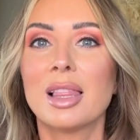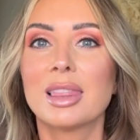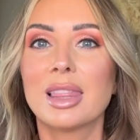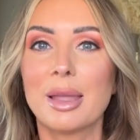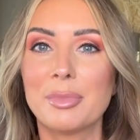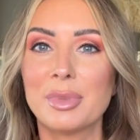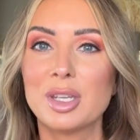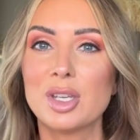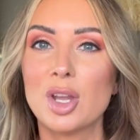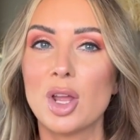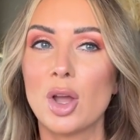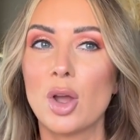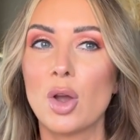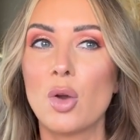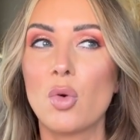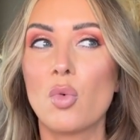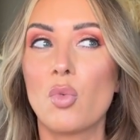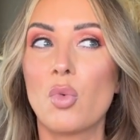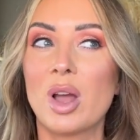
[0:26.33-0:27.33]
Let me
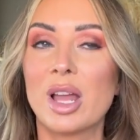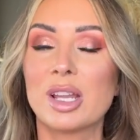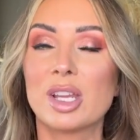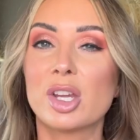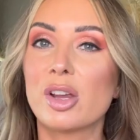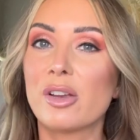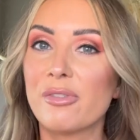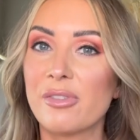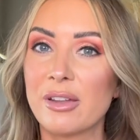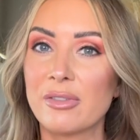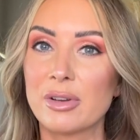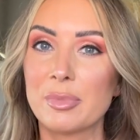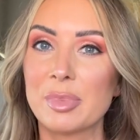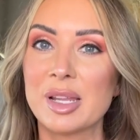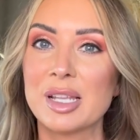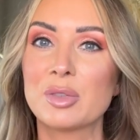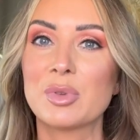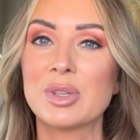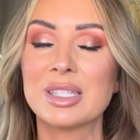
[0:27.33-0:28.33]
know what your favorite
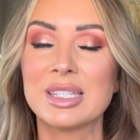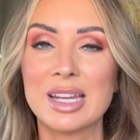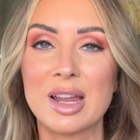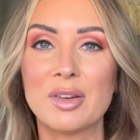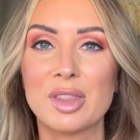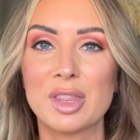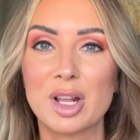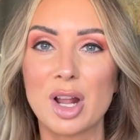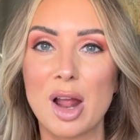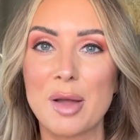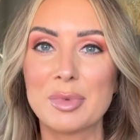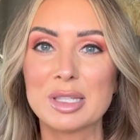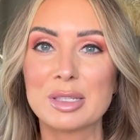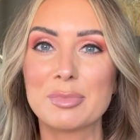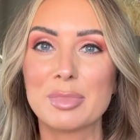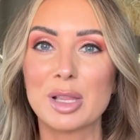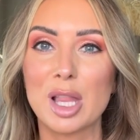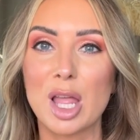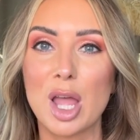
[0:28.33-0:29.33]
piece was down in the comments
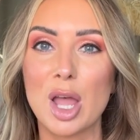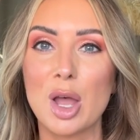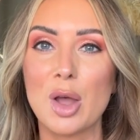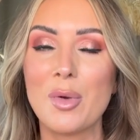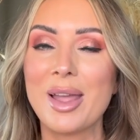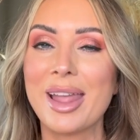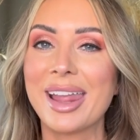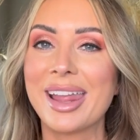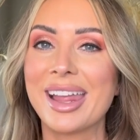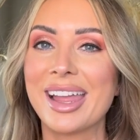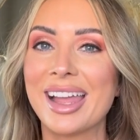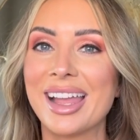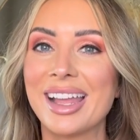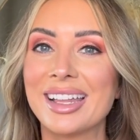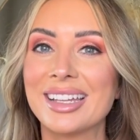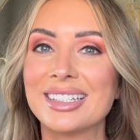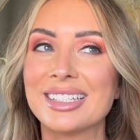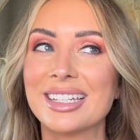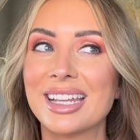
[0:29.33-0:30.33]
below,
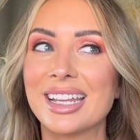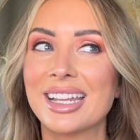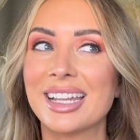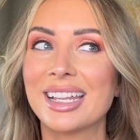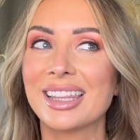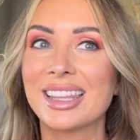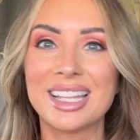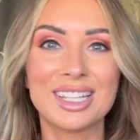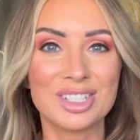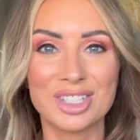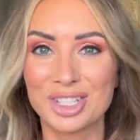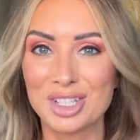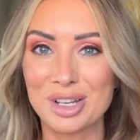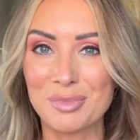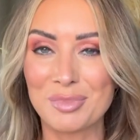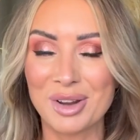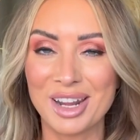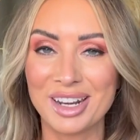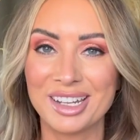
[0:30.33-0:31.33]
and let's just
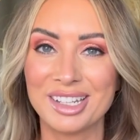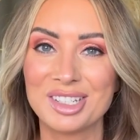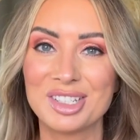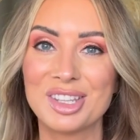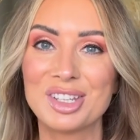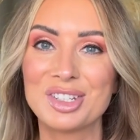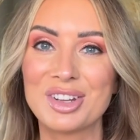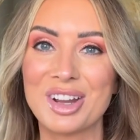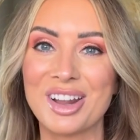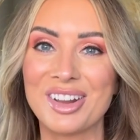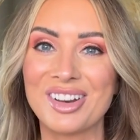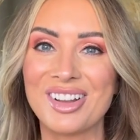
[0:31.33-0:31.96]
jump right into the try on